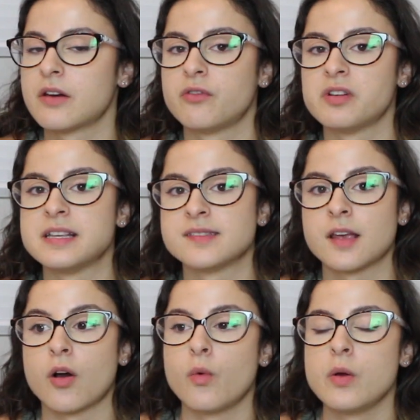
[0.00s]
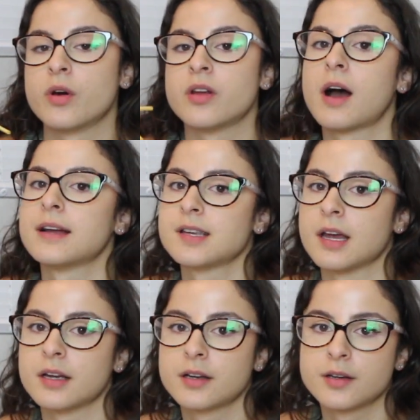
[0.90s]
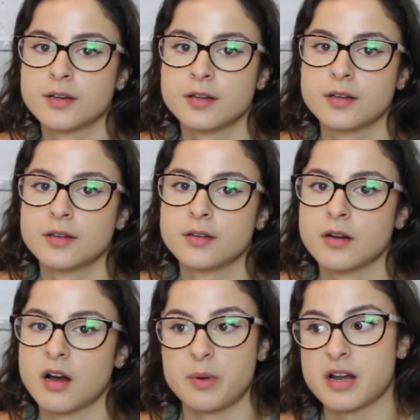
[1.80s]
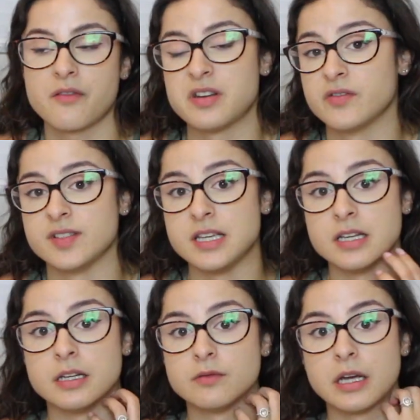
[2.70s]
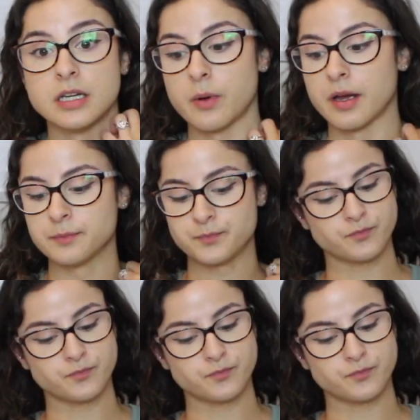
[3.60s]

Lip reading: never really say, oh, we want iTech. I mean, I've never seen it anyway.